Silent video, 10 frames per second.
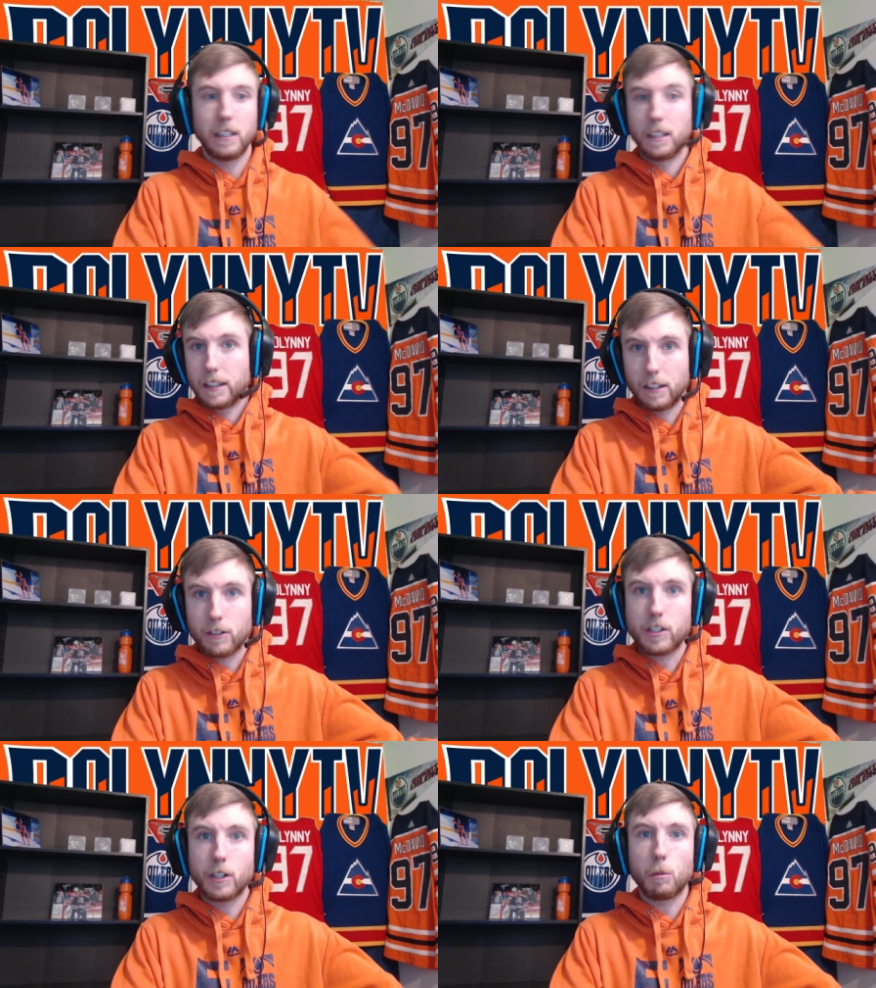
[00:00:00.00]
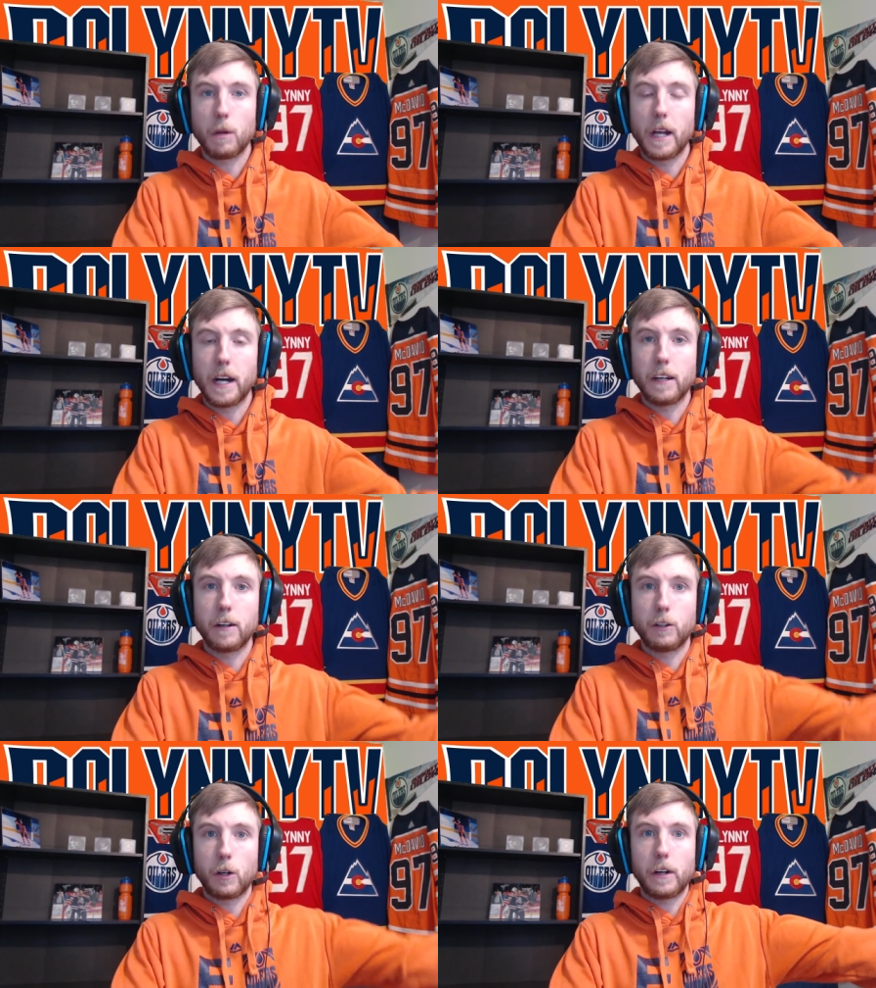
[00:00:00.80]
you're still relying
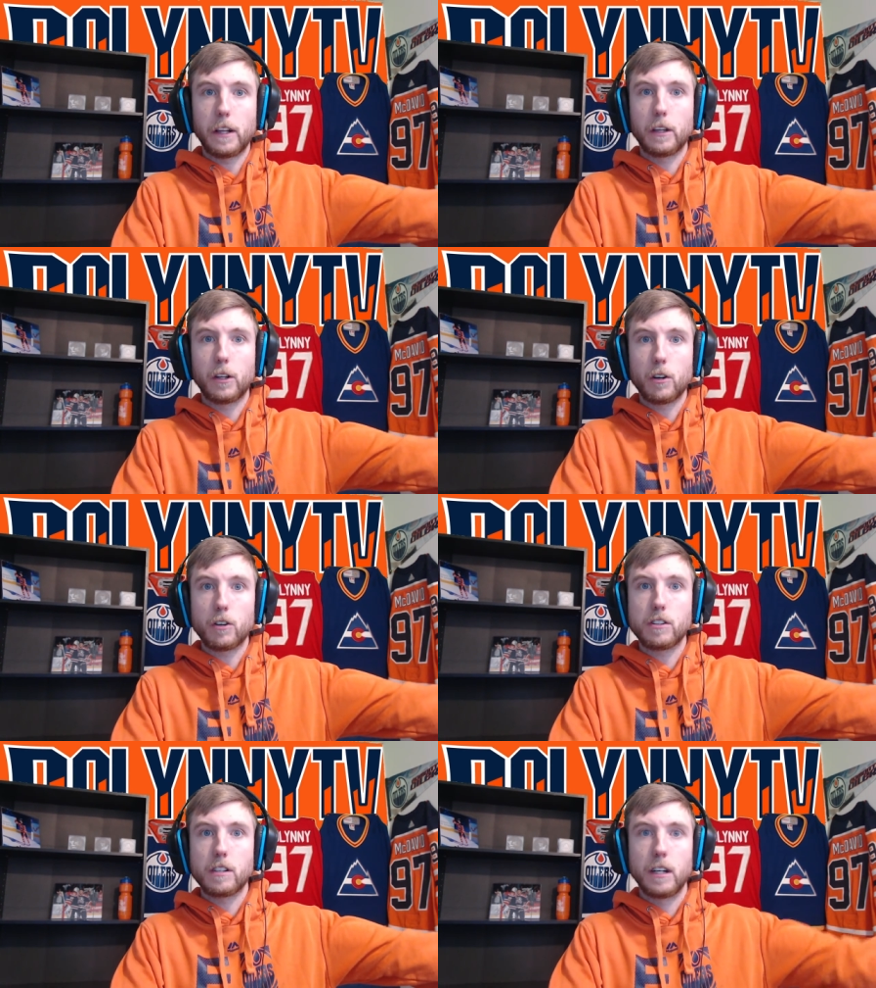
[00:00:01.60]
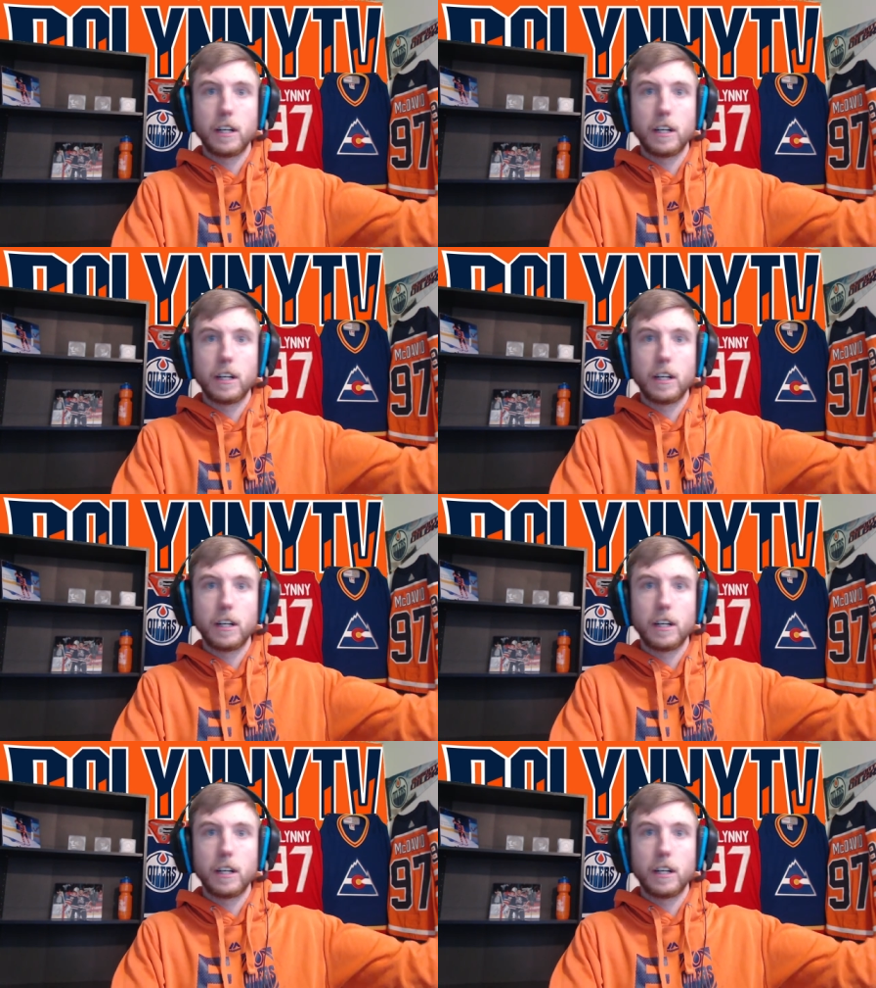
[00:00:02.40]
on Darnell Nurse